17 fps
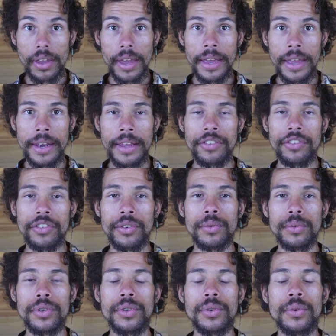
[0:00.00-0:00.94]
And as you
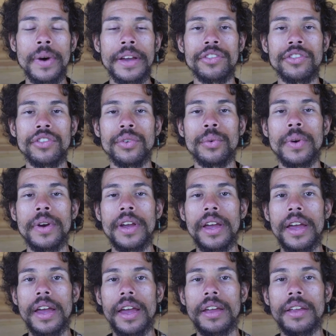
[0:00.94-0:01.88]
do, as you
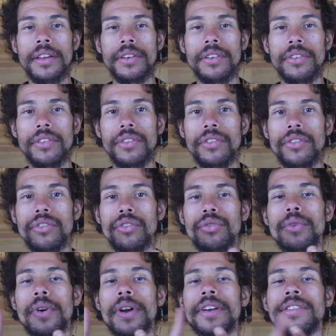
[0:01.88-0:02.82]

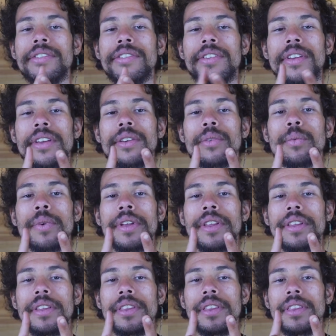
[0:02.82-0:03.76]
trusted
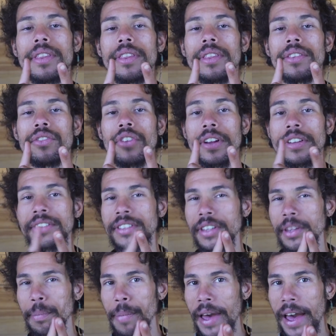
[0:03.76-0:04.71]
with
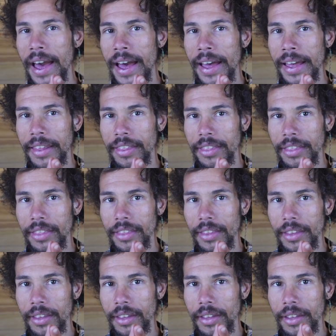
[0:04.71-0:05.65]
trusted the path,
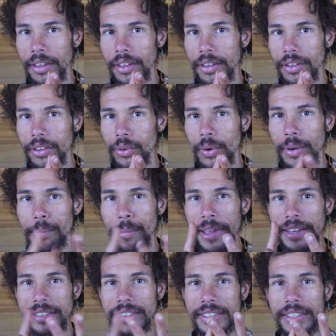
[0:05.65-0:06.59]
you had
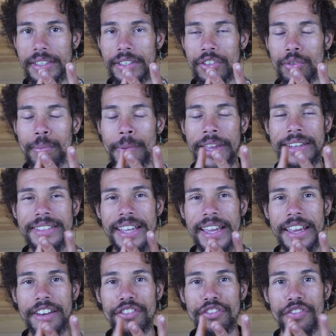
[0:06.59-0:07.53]
main, you
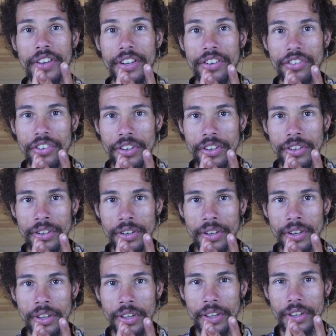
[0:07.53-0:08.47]
maintained vision,
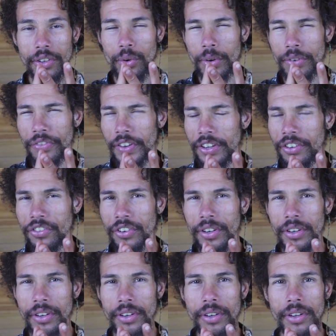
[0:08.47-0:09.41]
your
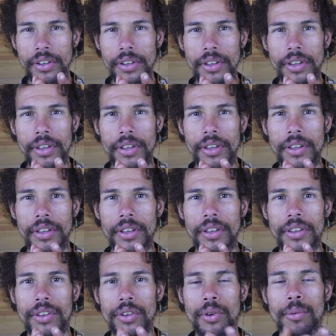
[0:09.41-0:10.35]
vision.
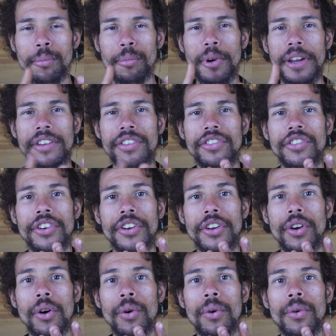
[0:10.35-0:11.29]
You embraced your
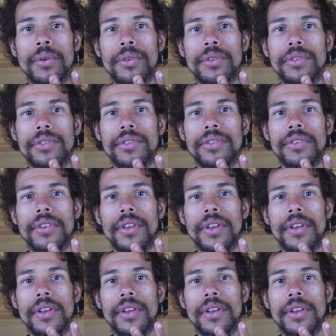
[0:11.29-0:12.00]
goals.